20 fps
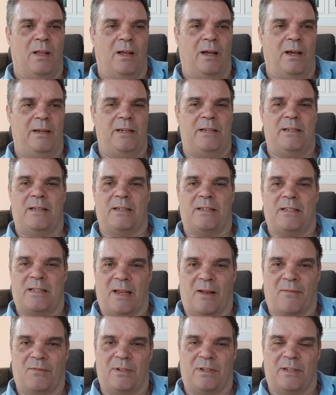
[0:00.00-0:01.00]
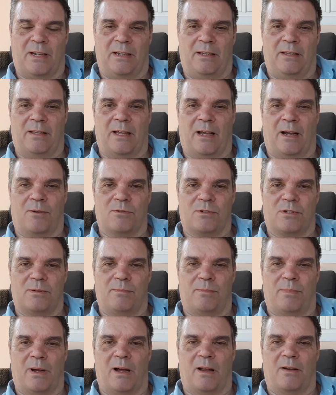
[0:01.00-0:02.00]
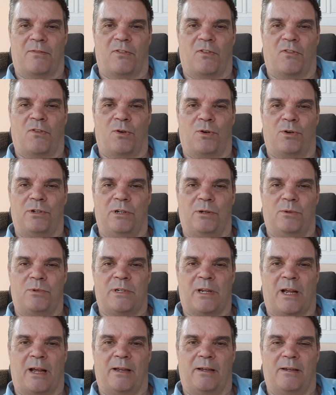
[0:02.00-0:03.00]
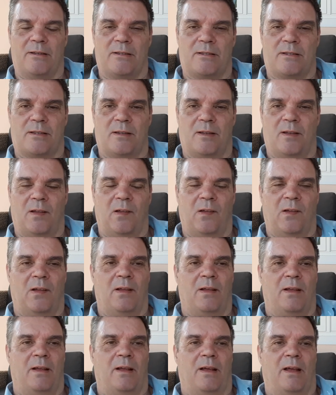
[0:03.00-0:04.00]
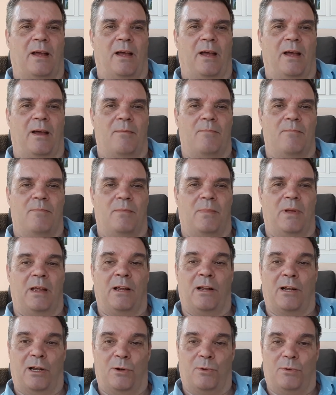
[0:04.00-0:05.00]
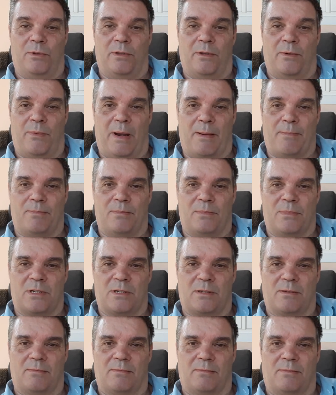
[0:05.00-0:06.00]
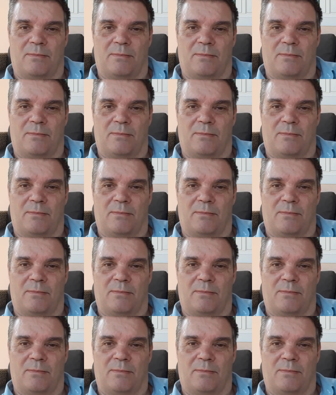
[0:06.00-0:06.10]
And he said 17,000 baht for four new tyres, including the rims.